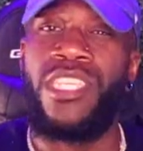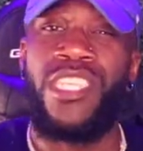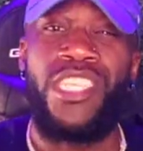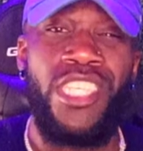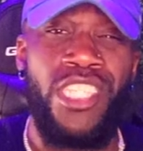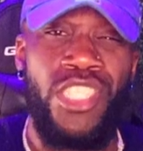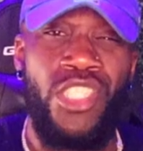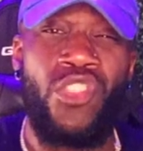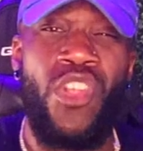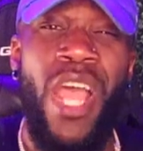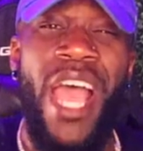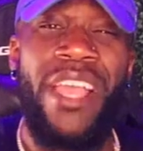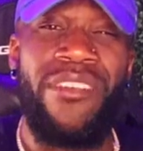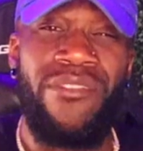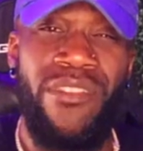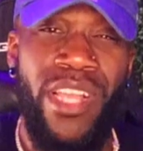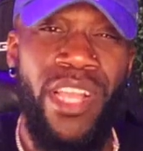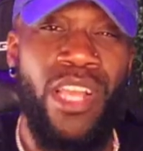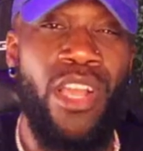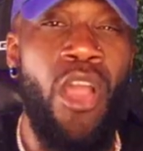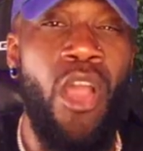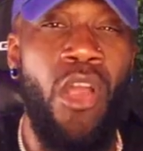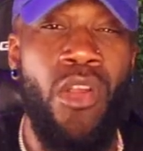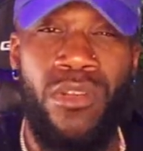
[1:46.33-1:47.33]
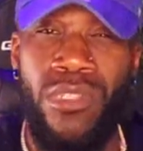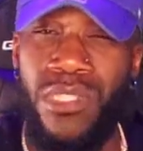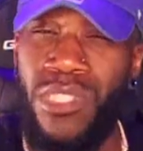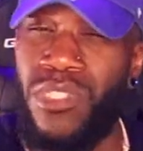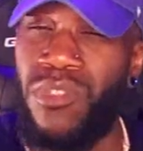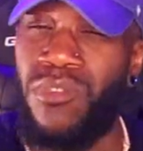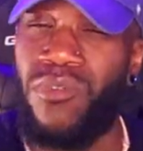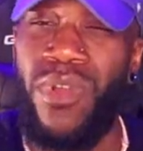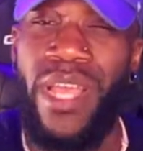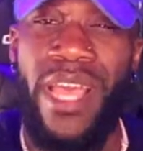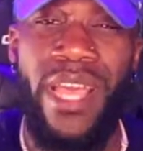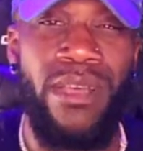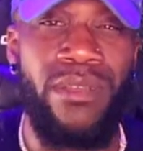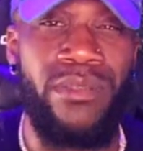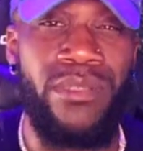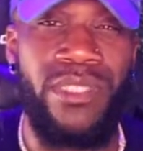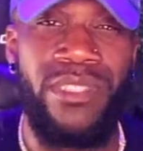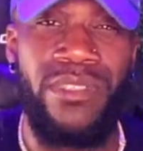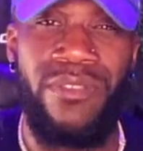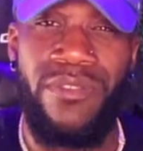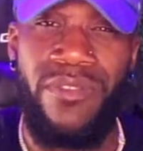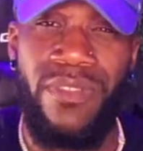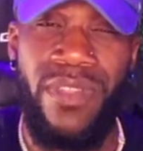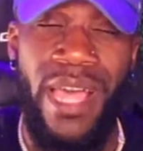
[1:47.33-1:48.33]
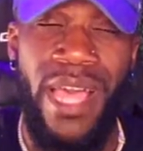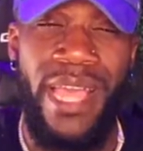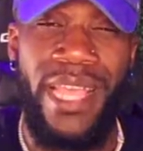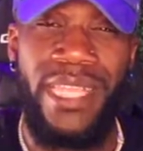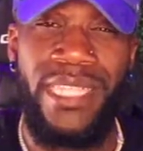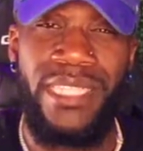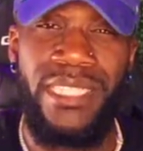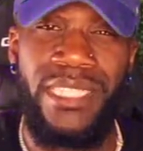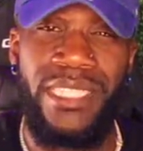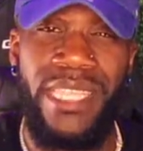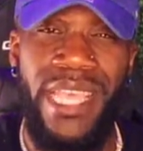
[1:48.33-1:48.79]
you're driving carts around to flights,